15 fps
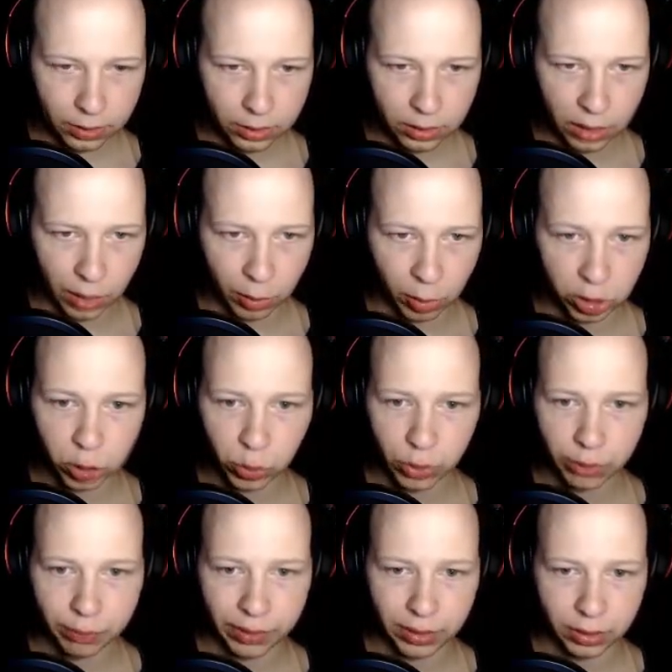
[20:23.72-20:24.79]
I also want to
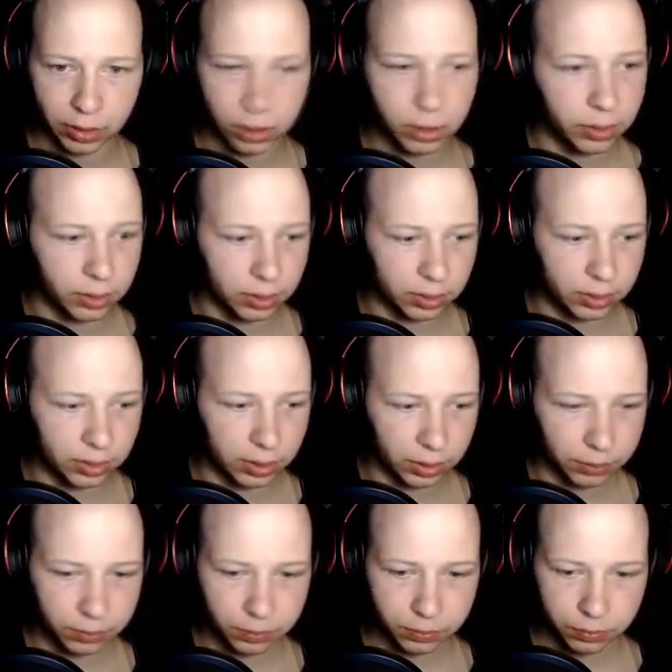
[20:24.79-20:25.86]
build a turret this
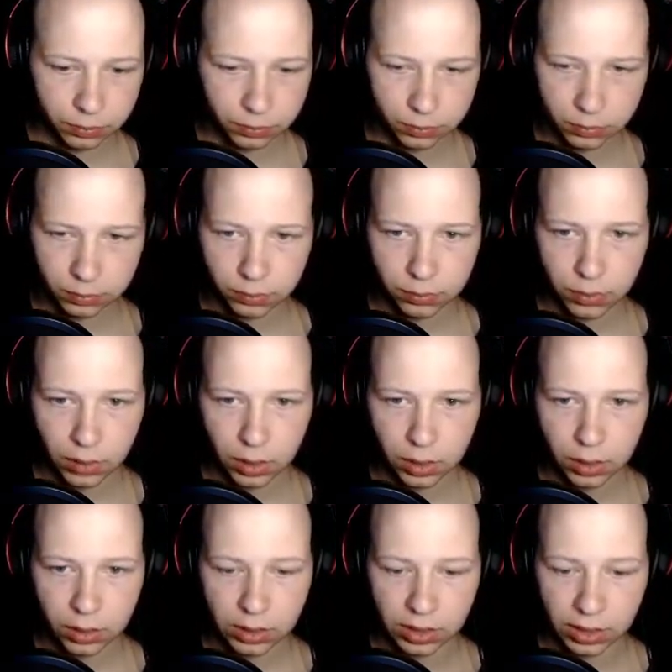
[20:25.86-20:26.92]
time.
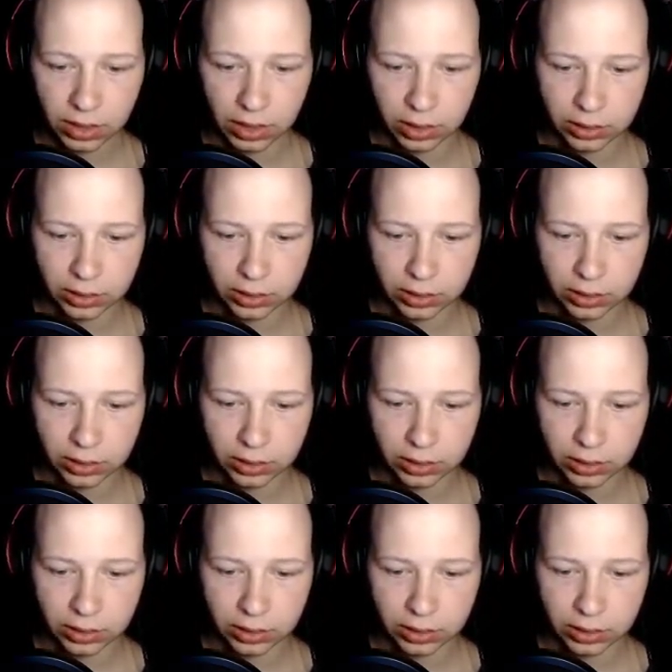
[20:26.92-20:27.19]
Because